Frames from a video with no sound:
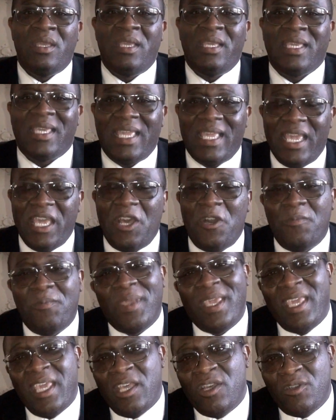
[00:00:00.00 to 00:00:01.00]
can help
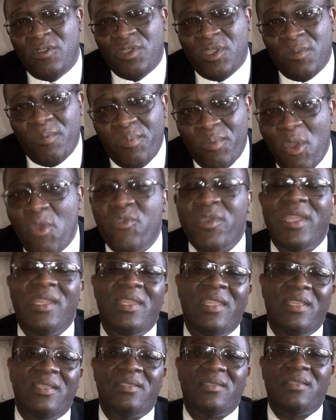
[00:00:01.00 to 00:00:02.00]
heal the
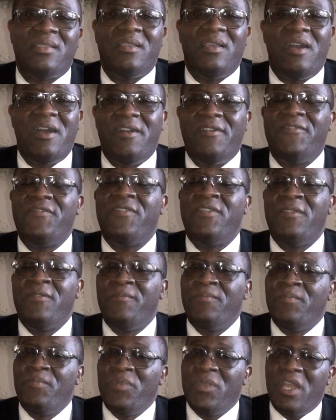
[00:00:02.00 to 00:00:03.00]
brokenness of
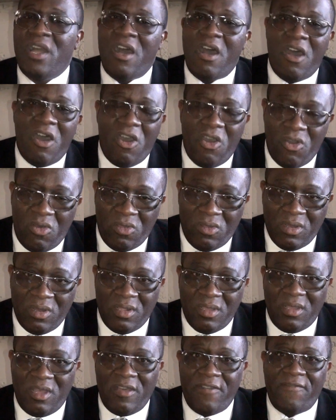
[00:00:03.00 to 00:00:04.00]
all
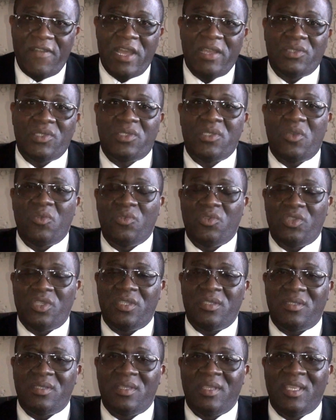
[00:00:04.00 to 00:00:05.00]
of our
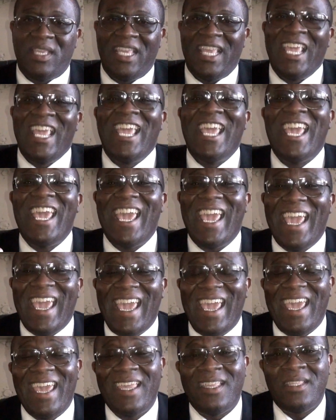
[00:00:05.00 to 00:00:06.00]
soldiers
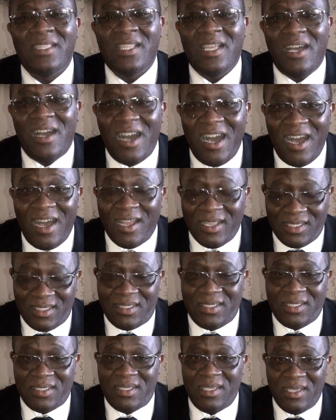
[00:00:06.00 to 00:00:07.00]
and
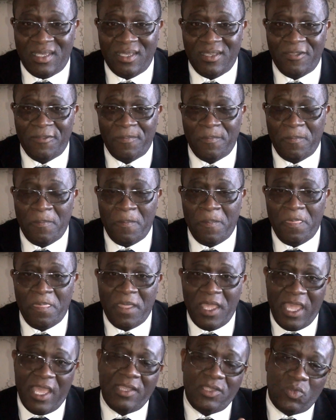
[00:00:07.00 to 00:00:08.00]
us
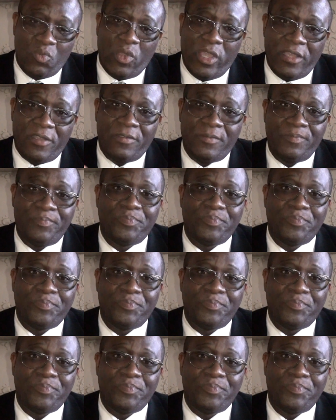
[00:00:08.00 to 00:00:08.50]
as well.